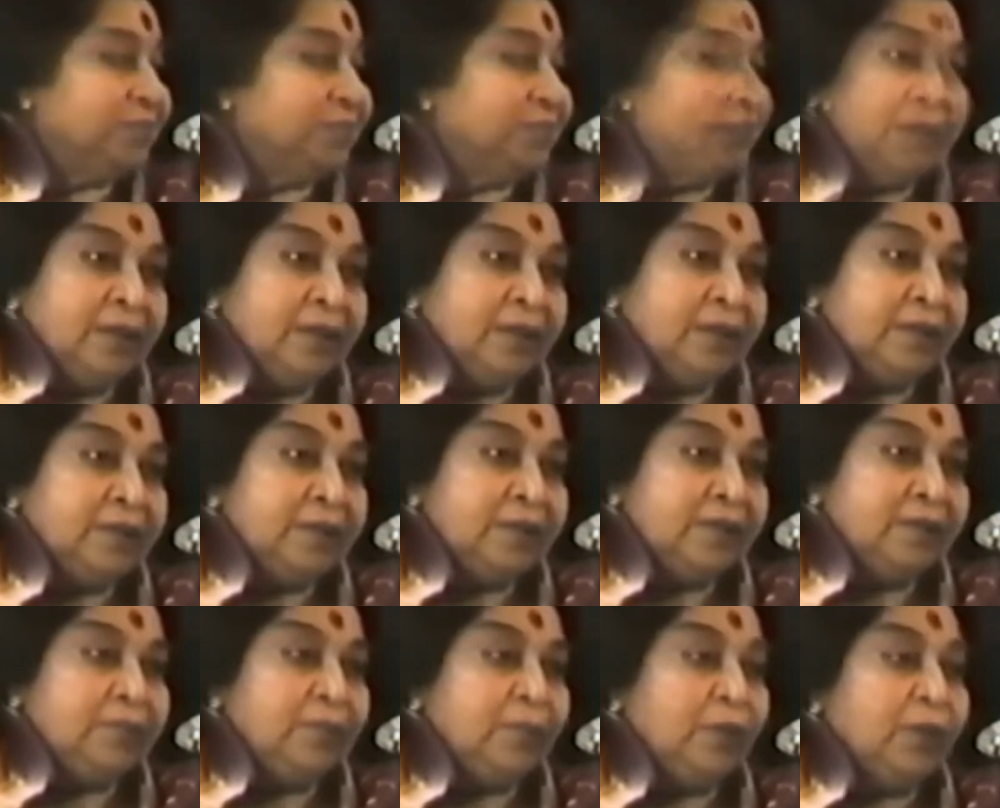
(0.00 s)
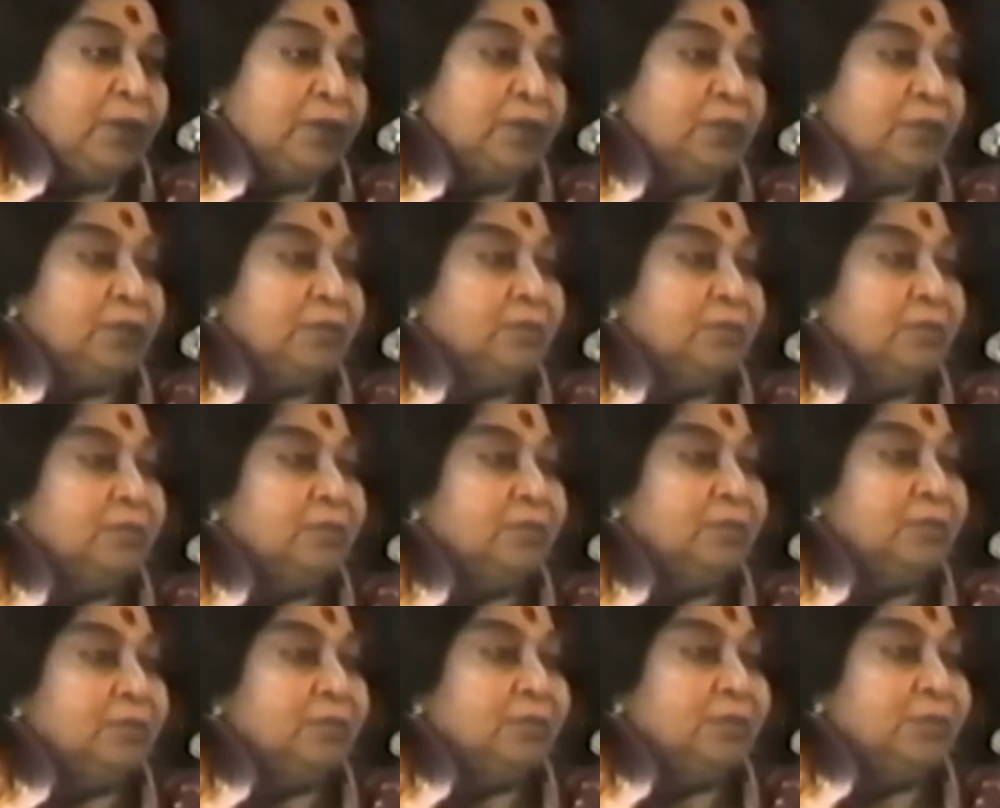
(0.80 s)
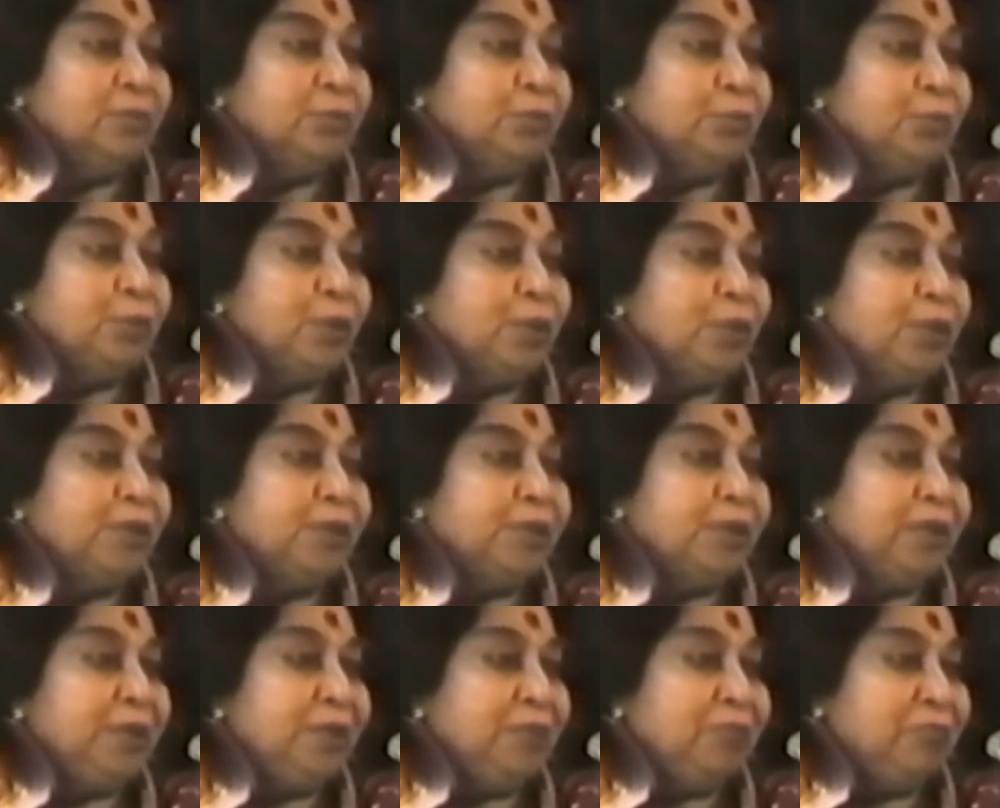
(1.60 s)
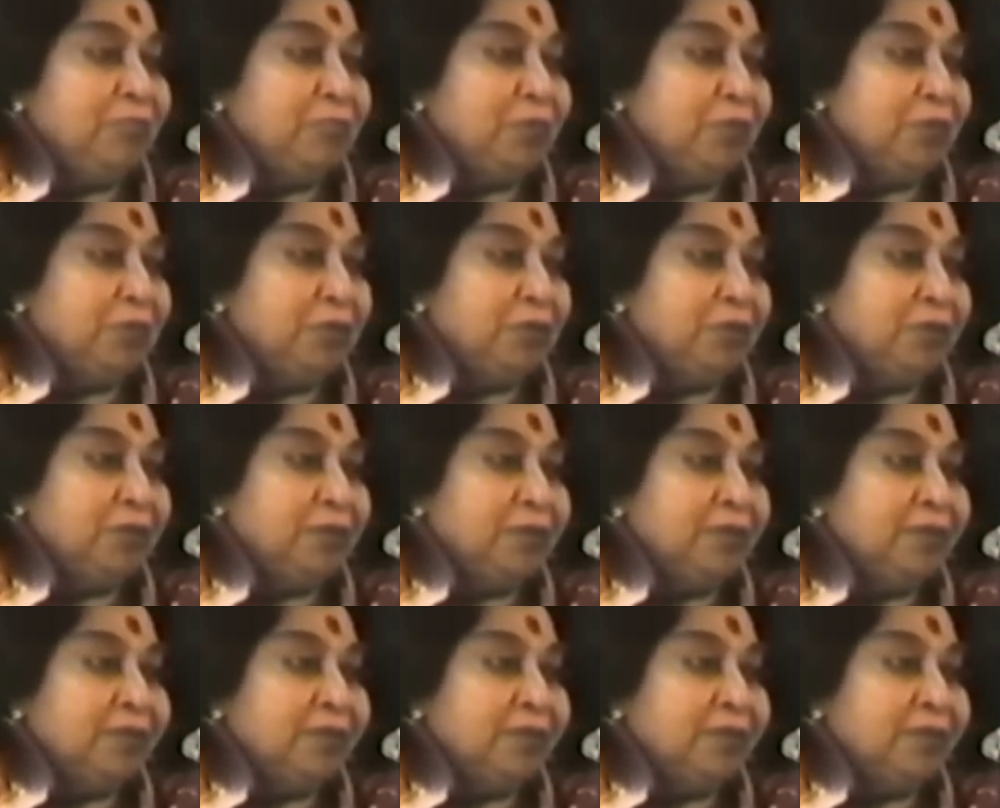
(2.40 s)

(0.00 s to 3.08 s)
This is what you are in for,